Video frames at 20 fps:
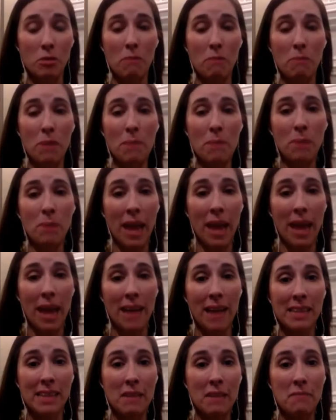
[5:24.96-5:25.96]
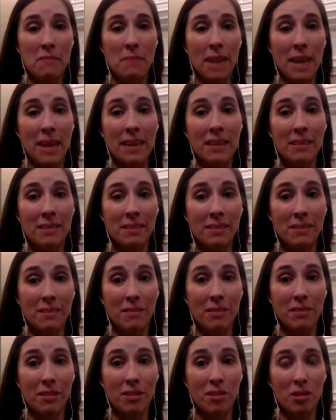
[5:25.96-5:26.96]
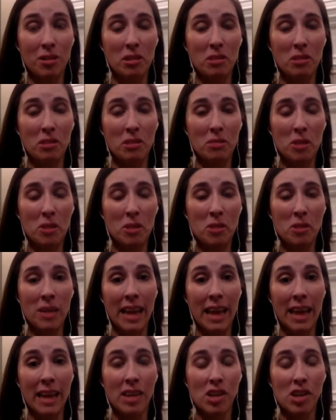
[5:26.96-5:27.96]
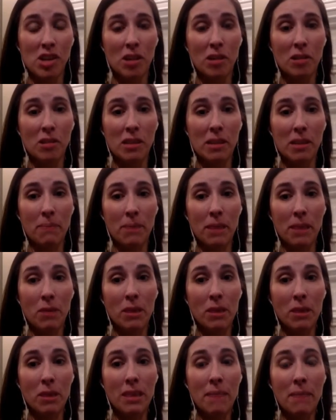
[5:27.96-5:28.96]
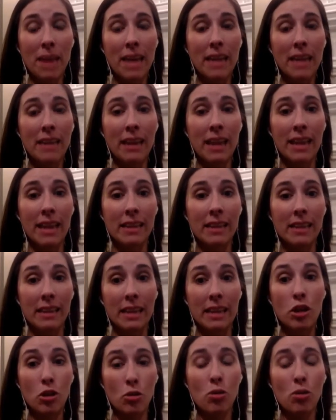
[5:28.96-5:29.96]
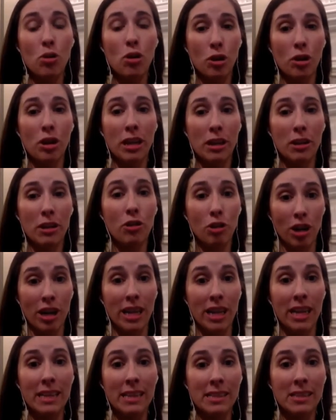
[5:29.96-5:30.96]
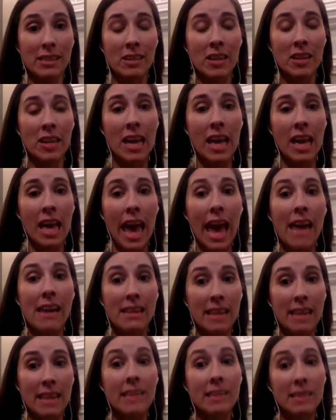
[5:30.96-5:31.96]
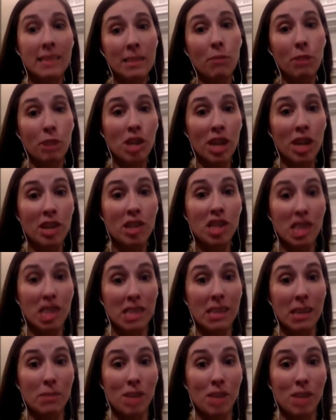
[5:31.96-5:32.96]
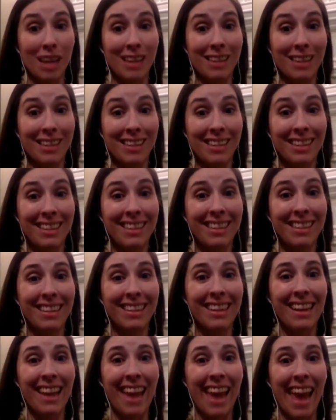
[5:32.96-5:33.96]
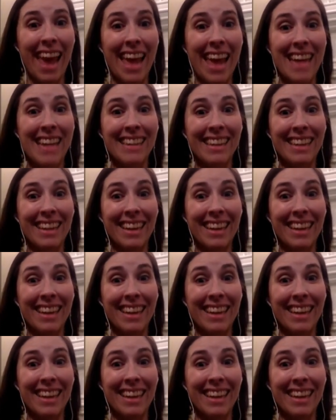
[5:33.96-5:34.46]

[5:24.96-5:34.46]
of people asked how my girls were doing, and I shared something with them, and, and you could hear crickets, and then someone changed the subject. Yes. And